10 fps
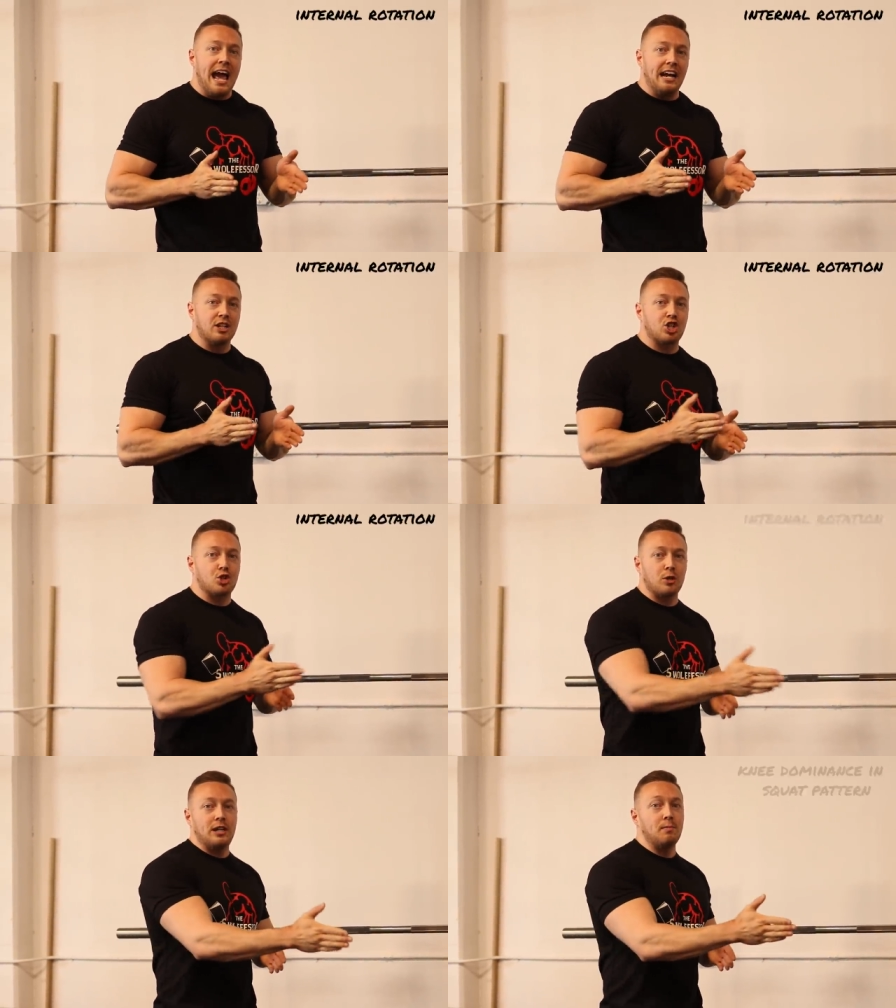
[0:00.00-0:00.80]
and
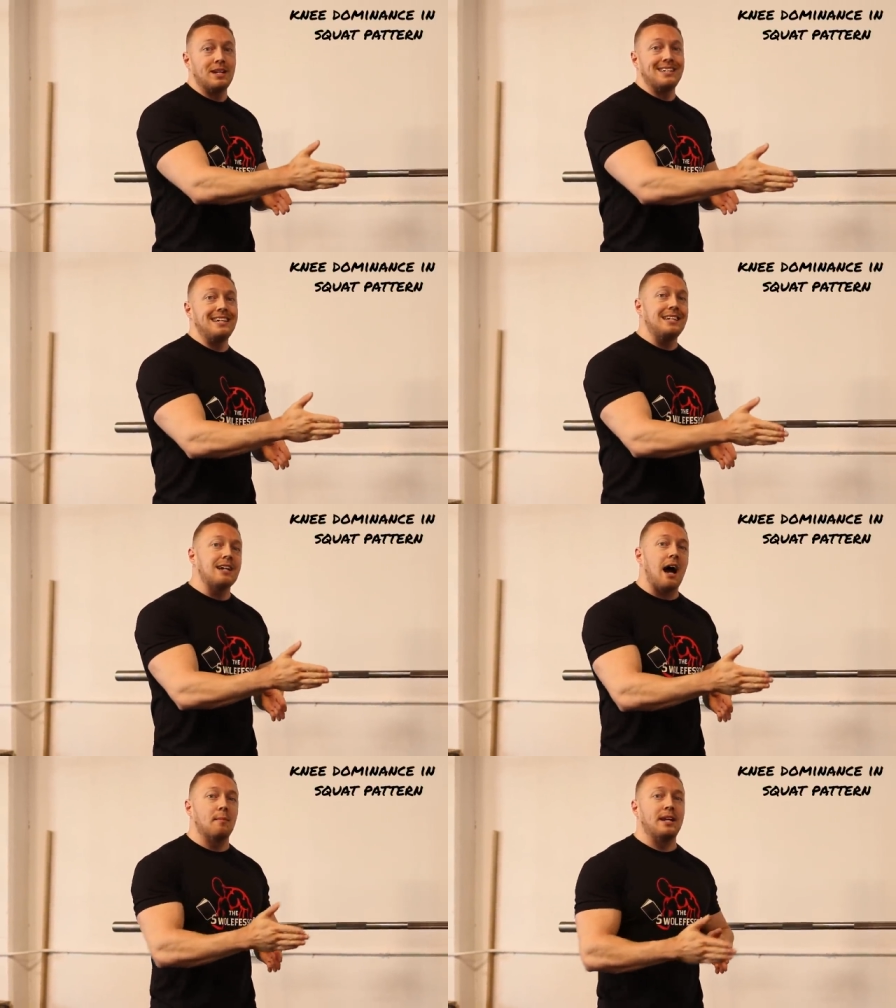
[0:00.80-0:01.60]
extreme knee
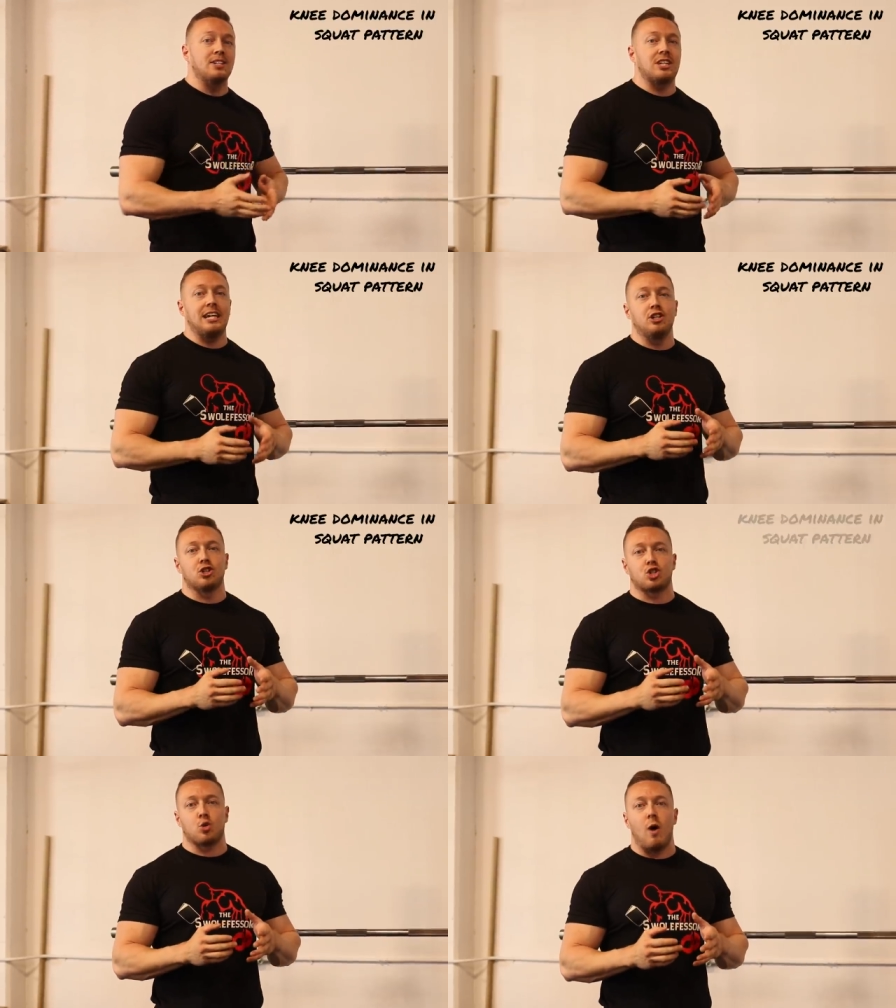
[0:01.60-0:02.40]
dominance in
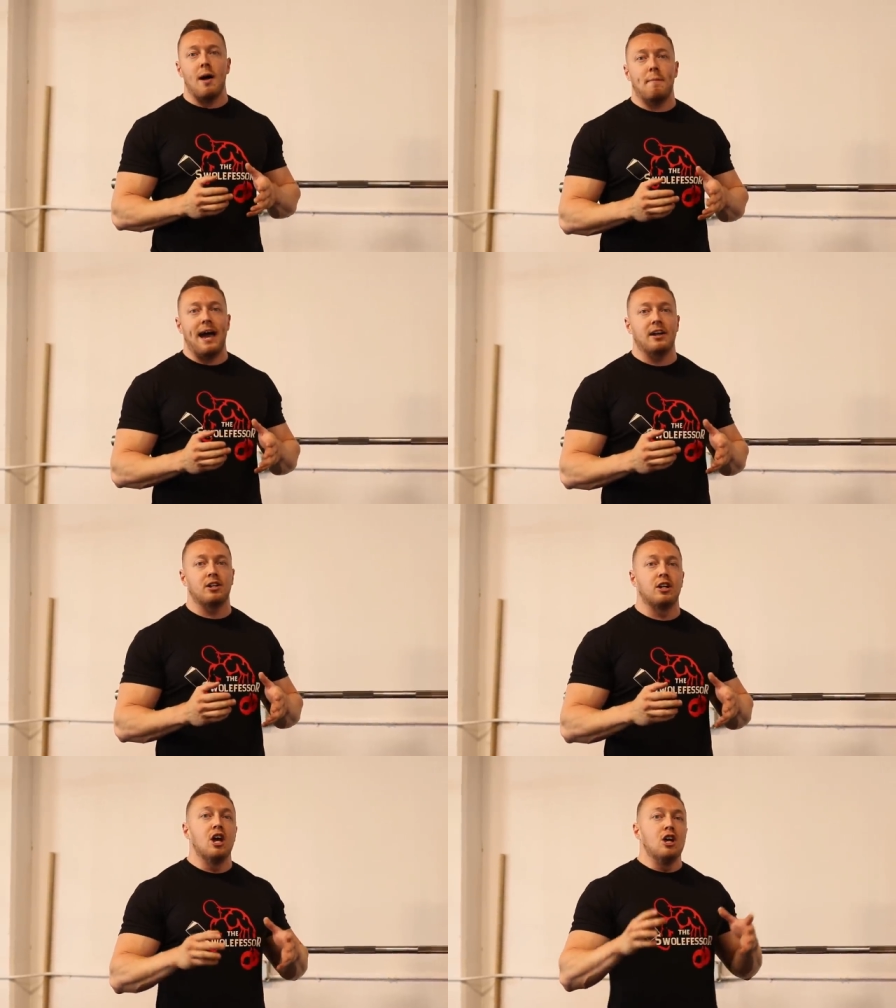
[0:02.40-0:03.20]
your squat
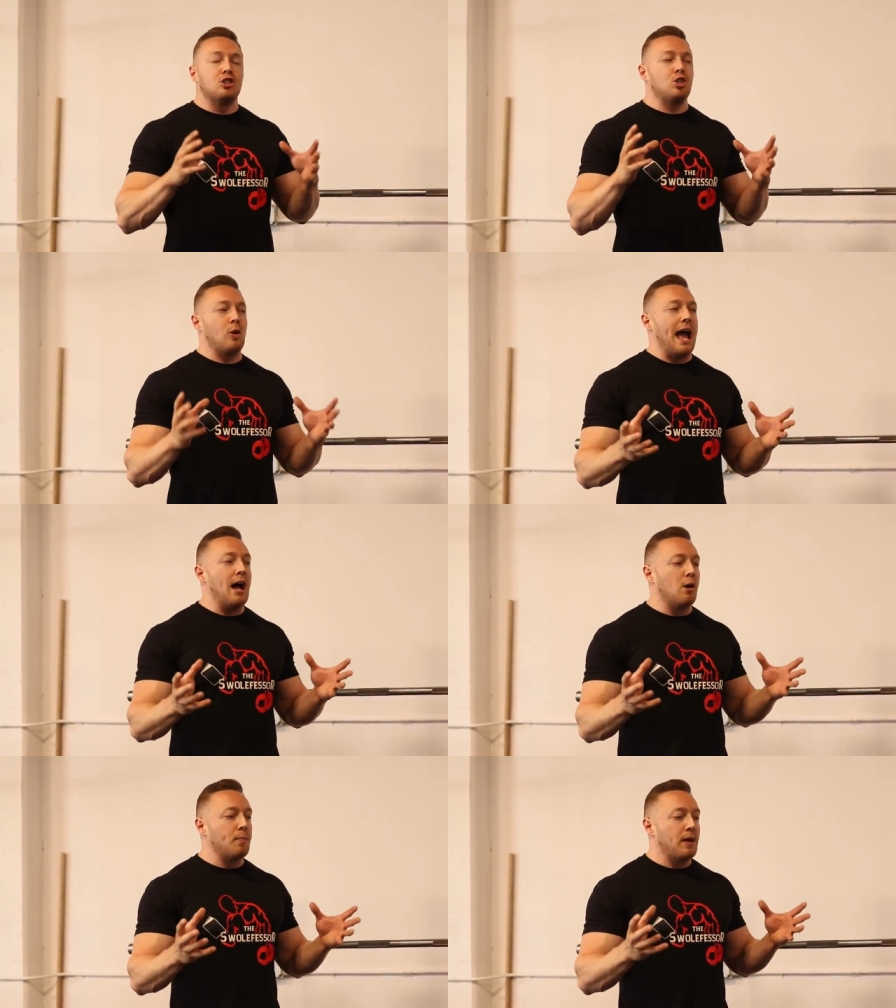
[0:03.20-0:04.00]
pattern to
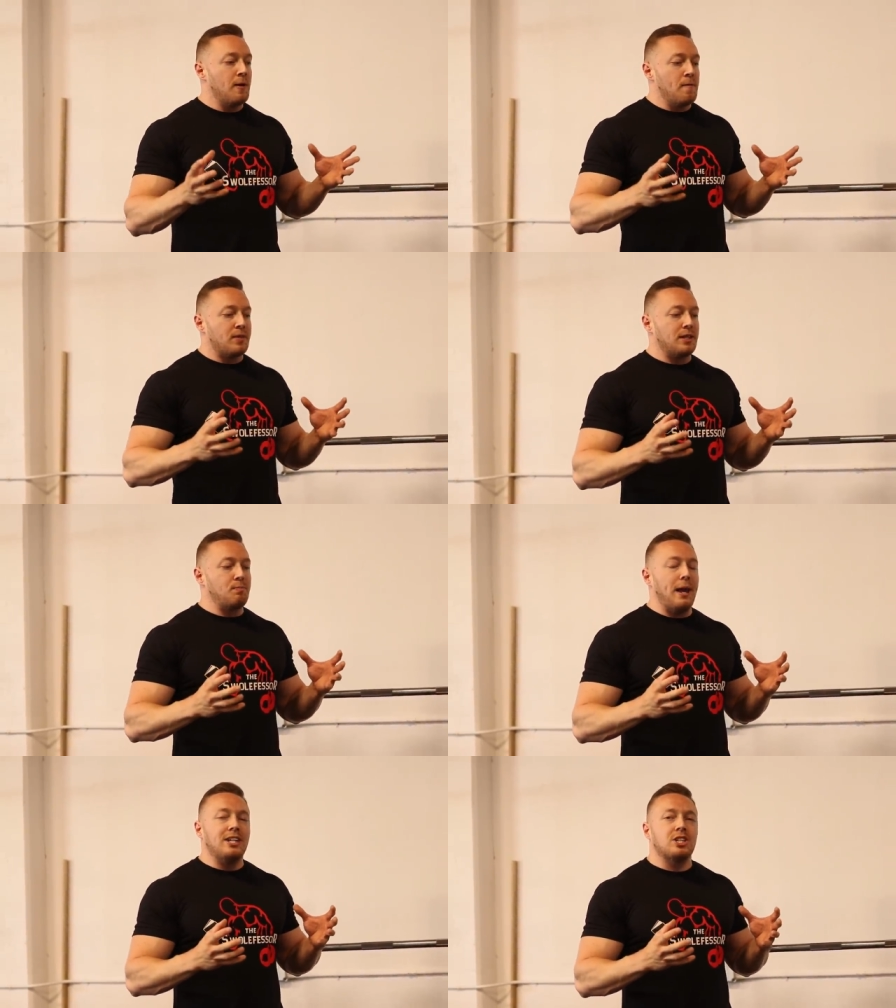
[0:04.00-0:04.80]
help
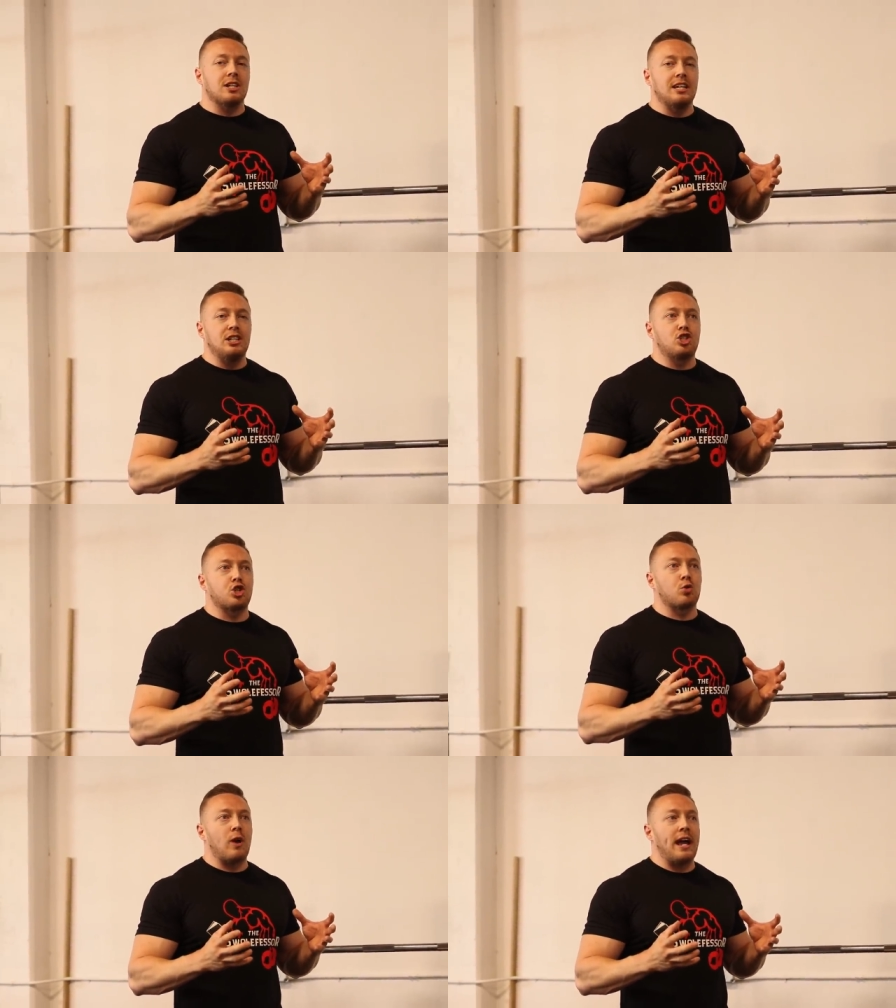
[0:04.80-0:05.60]
basically
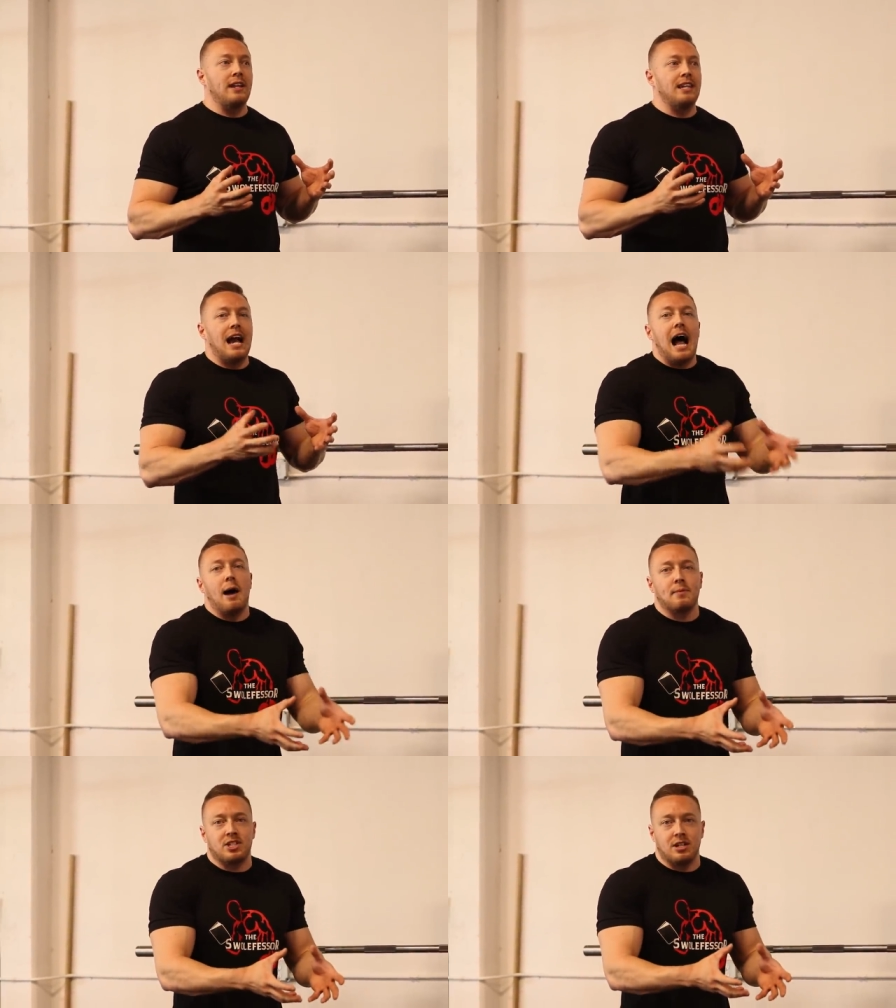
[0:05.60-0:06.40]
train the
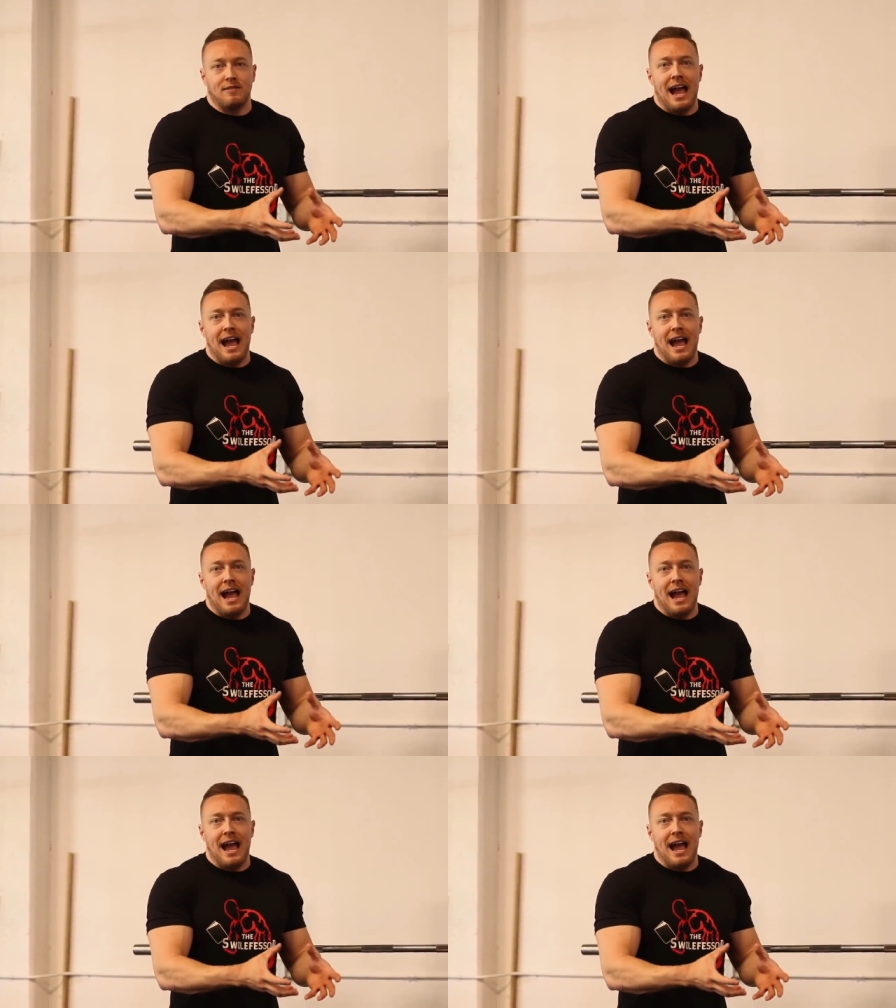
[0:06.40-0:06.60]
opposite of